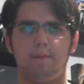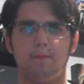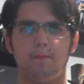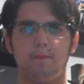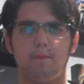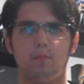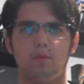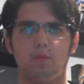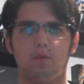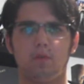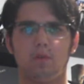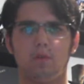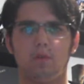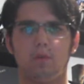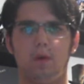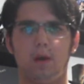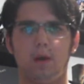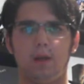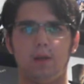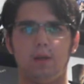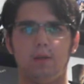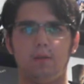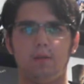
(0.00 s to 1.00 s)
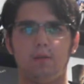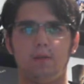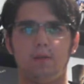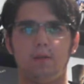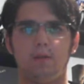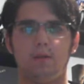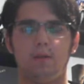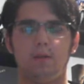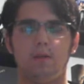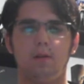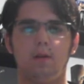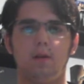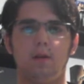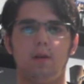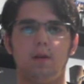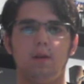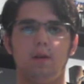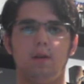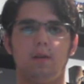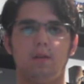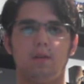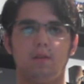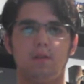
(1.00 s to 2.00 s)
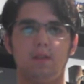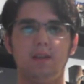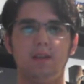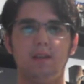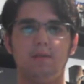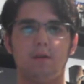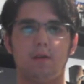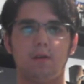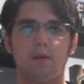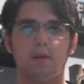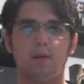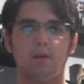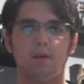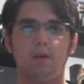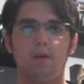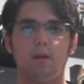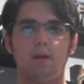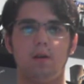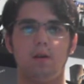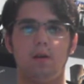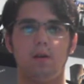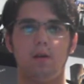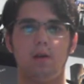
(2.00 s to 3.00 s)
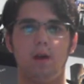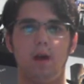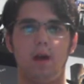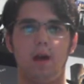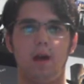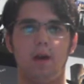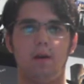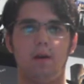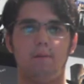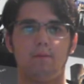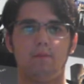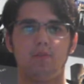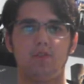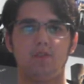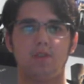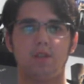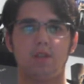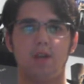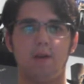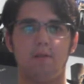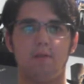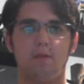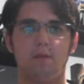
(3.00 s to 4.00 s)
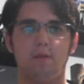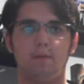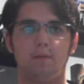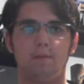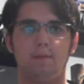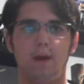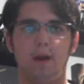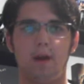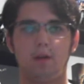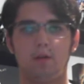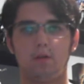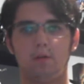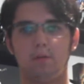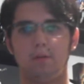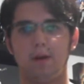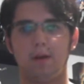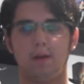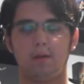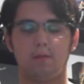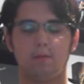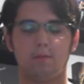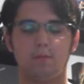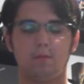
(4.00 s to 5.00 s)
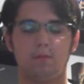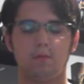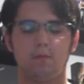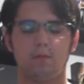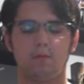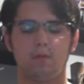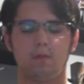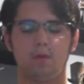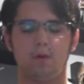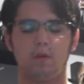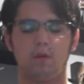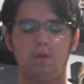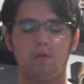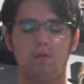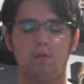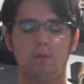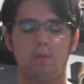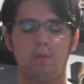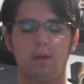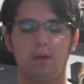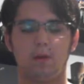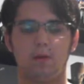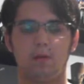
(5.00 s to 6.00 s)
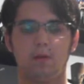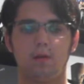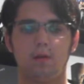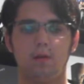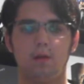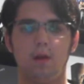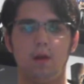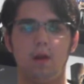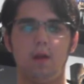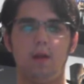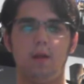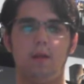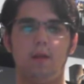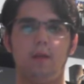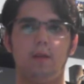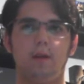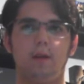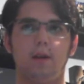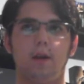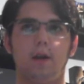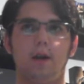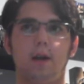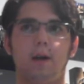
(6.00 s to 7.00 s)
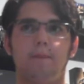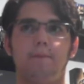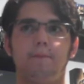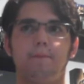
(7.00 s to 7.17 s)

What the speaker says: Bruce Wayne is leaving just after Aquaman goes swimming. The